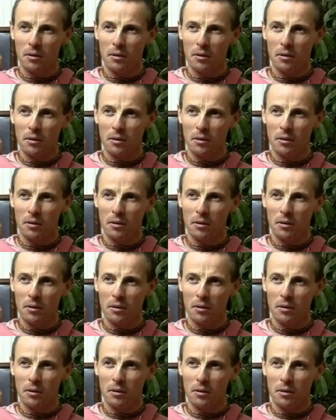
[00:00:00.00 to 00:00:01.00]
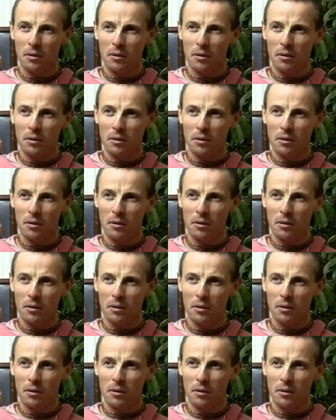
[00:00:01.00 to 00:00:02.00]

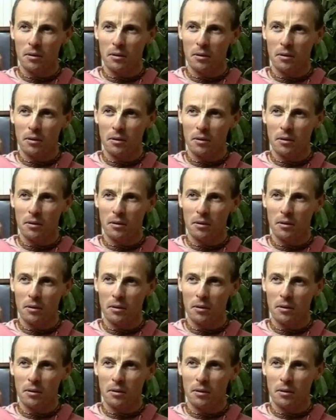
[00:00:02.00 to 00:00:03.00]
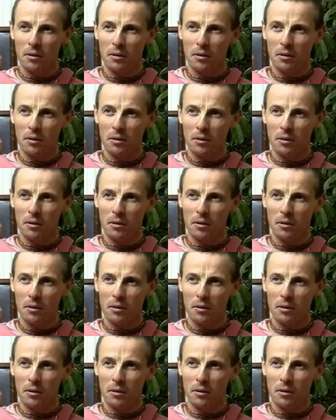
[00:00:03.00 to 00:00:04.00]

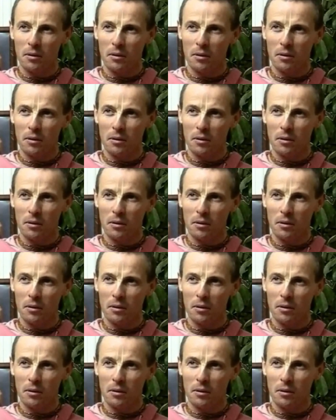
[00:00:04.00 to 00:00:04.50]
(no one is talking)